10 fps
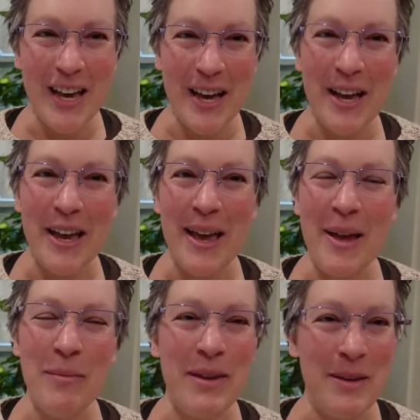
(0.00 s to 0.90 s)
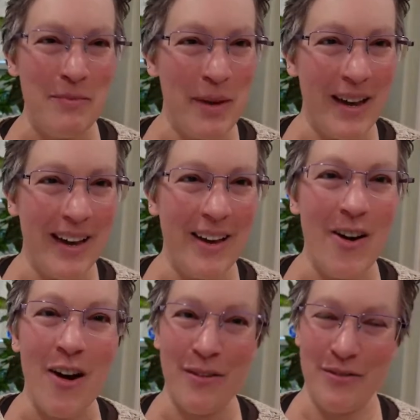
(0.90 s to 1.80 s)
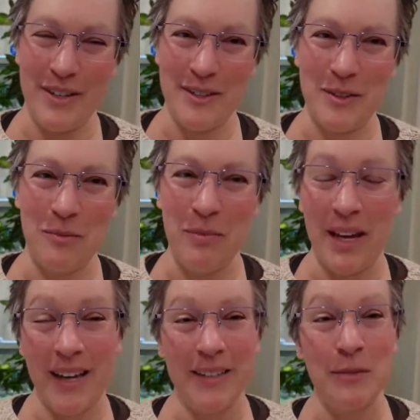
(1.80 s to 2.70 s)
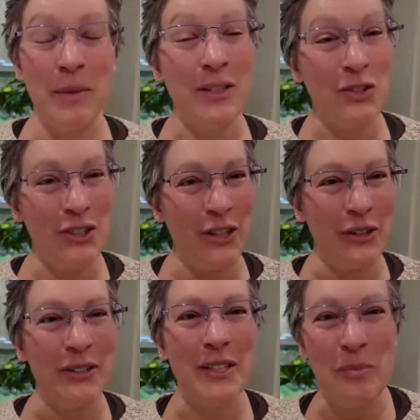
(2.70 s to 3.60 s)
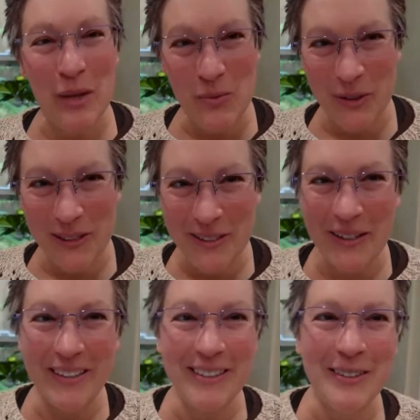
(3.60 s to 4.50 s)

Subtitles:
I am in my office because my studio is being worked on.